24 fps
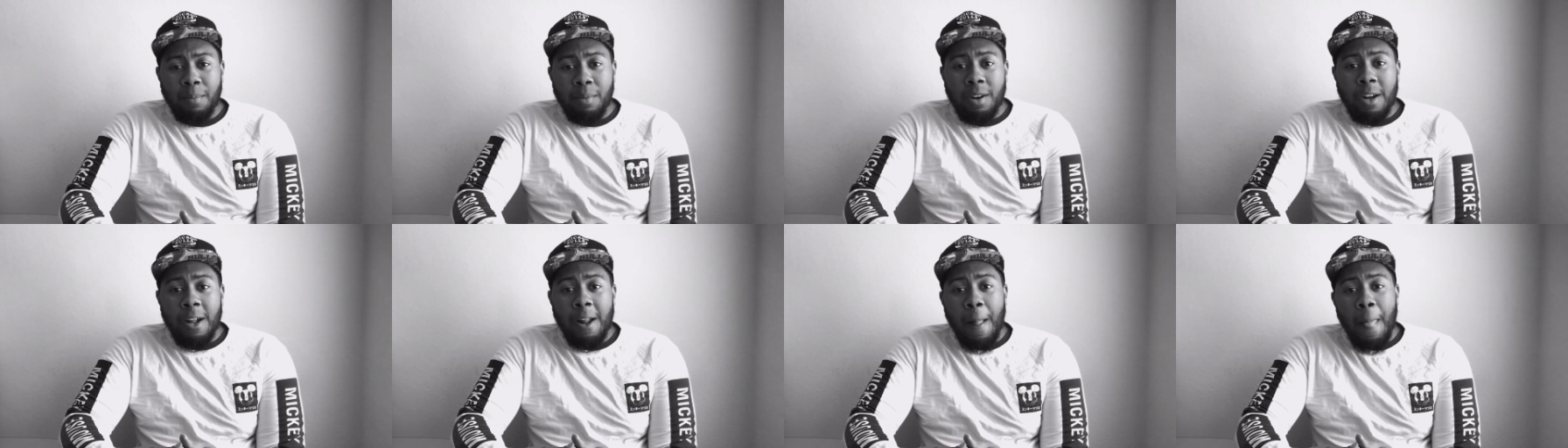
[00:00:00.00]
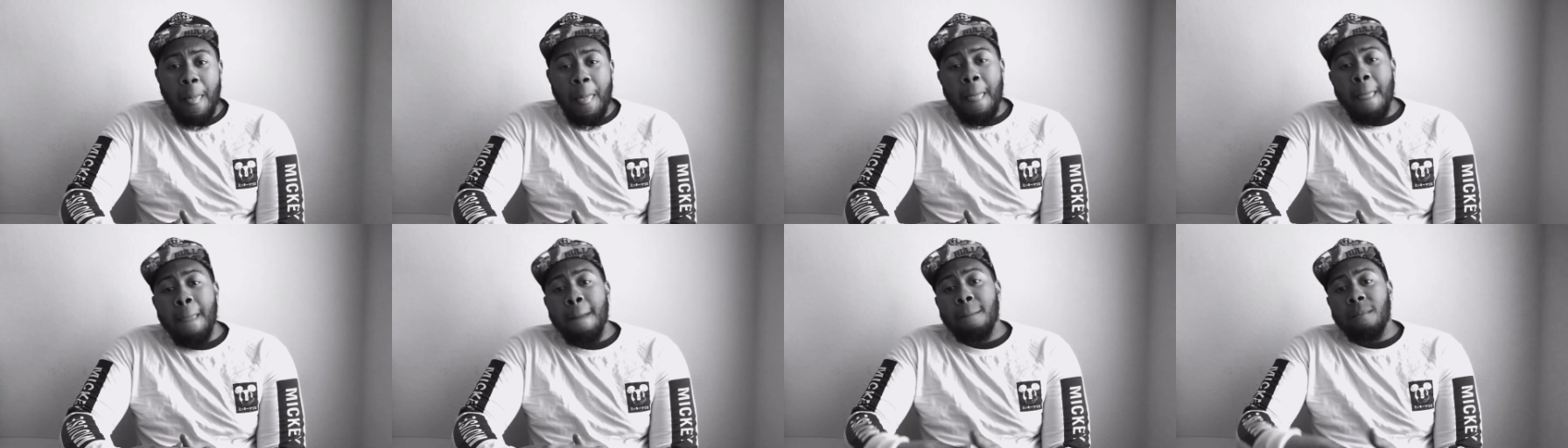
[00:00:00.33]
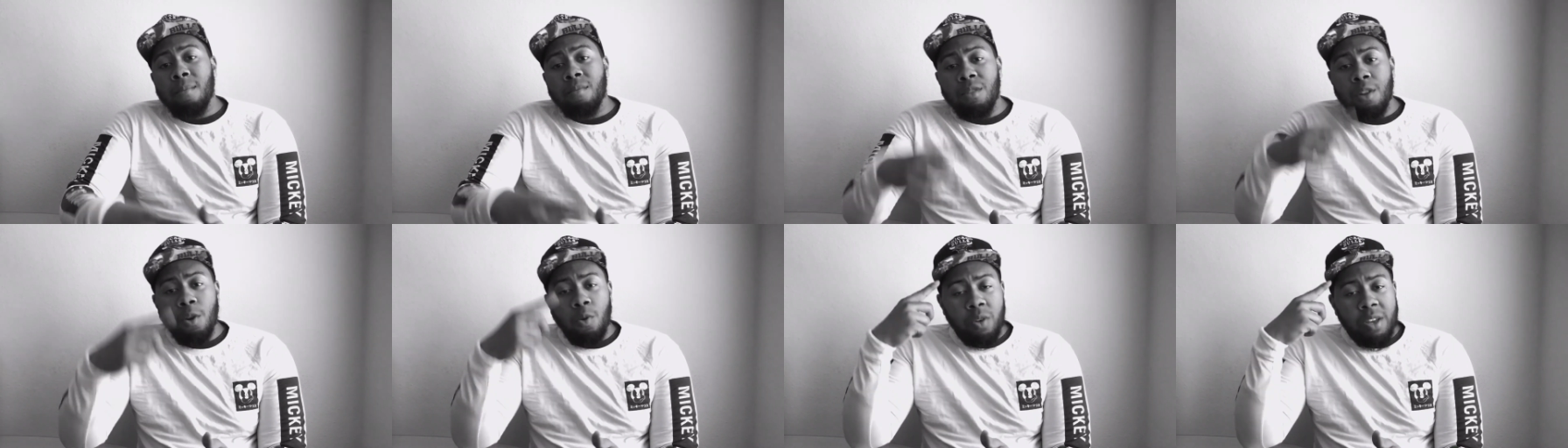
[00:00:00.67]
But
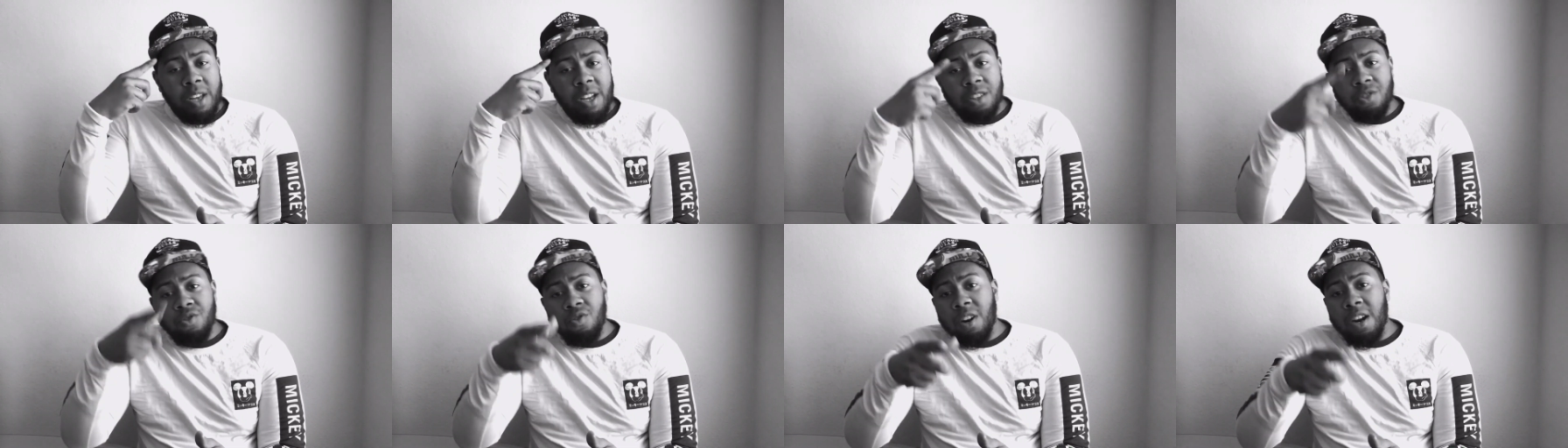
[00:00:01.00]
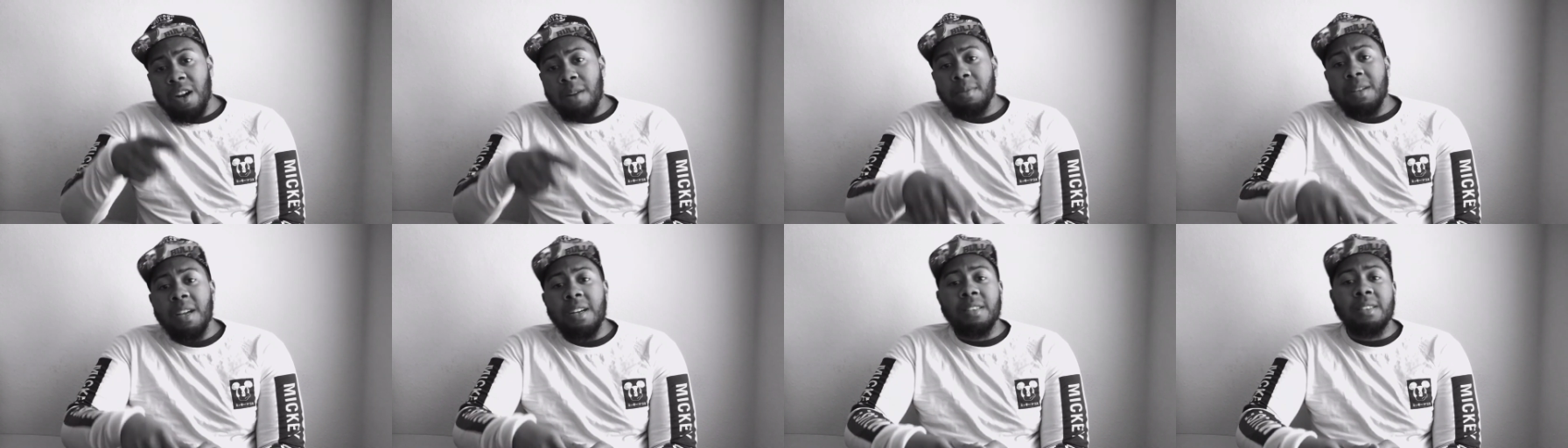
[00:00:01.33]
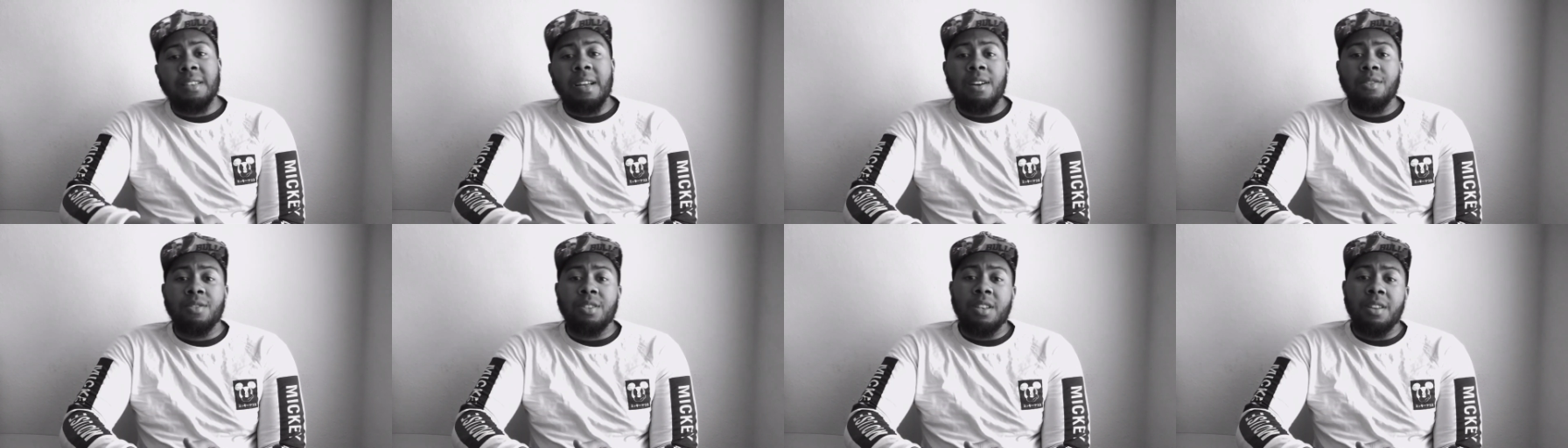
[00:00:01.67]
no Keys Grimes,
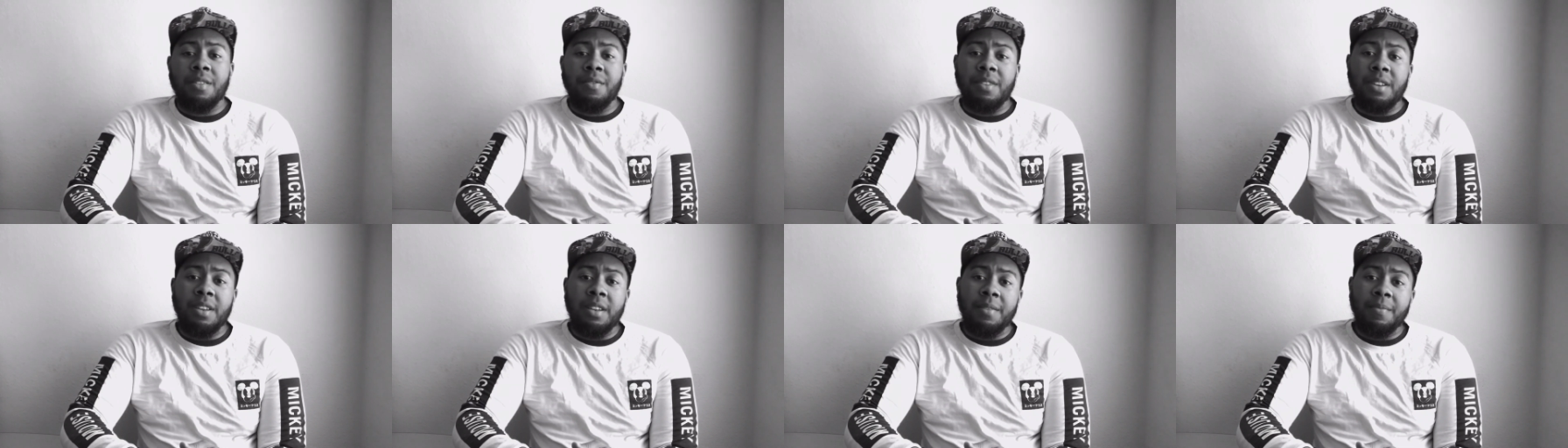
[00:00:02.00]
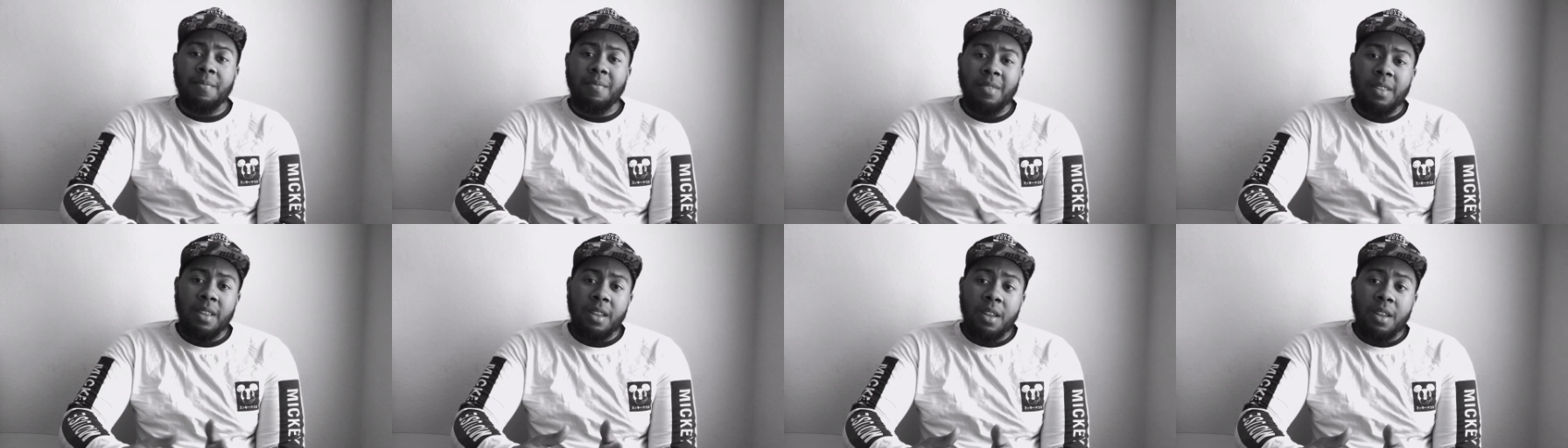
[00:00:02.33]
Exile TV.